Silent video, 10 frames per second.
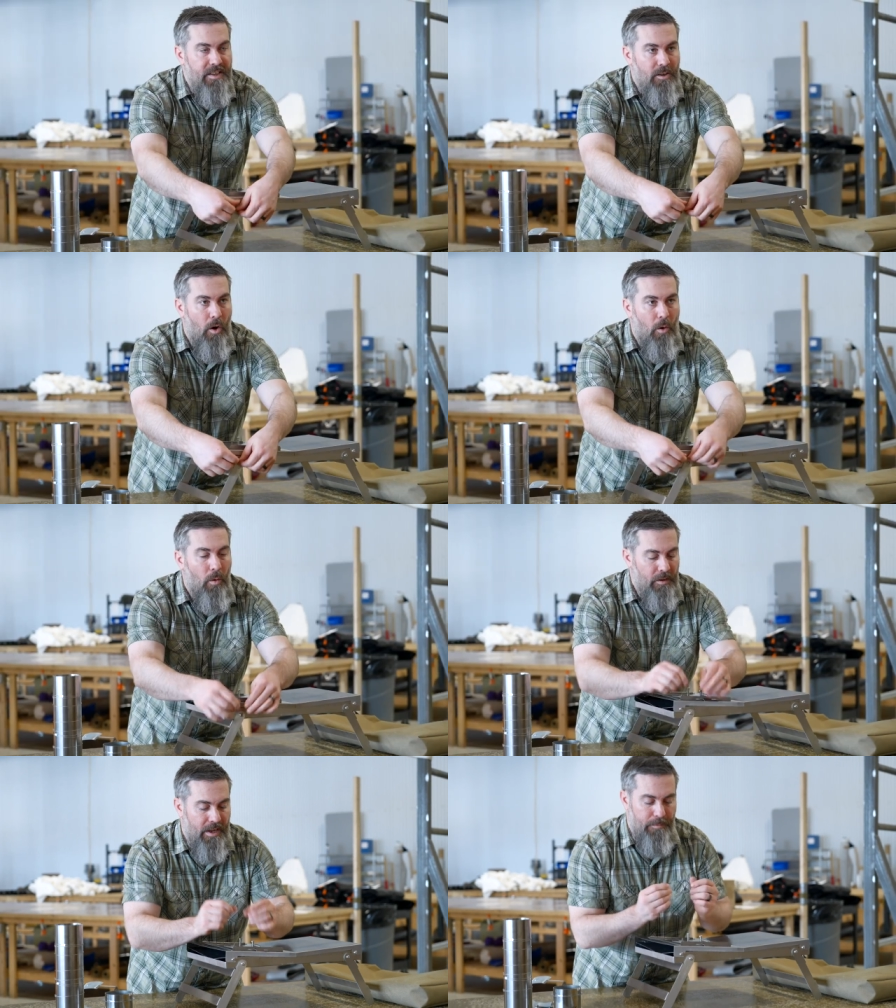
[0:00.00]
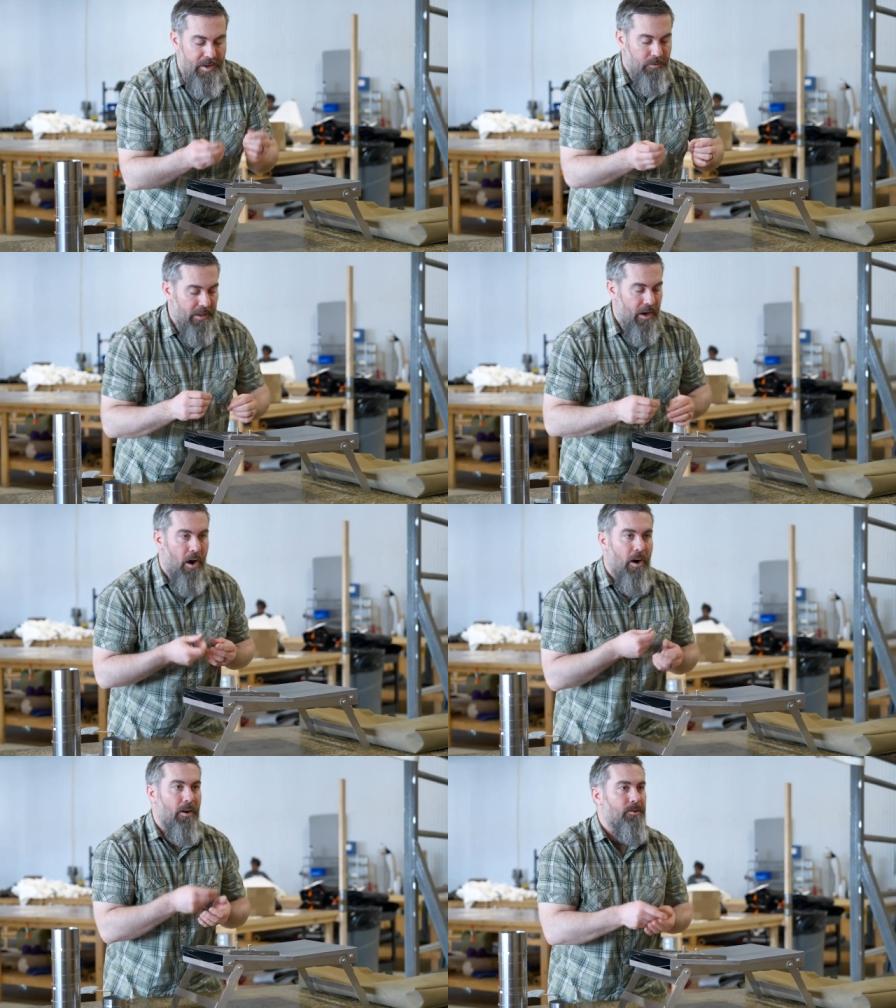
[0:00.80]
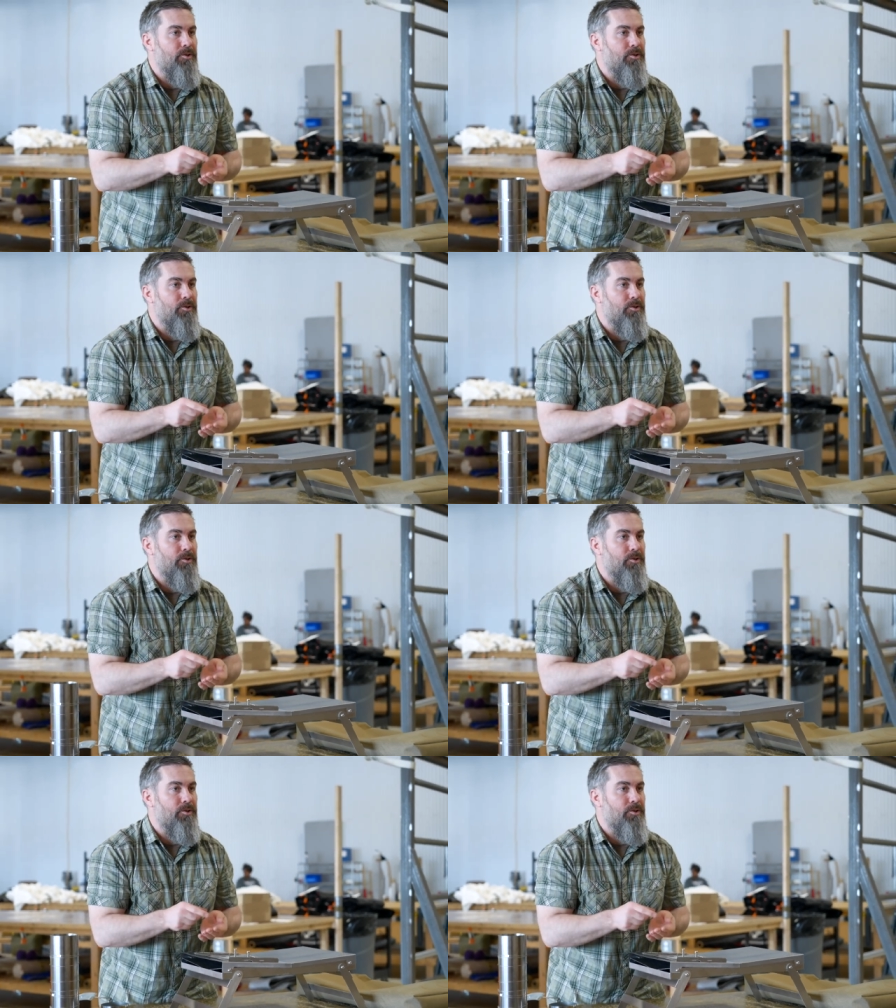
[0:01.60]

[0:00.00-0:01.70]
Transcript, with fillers: in the cold can be really hard.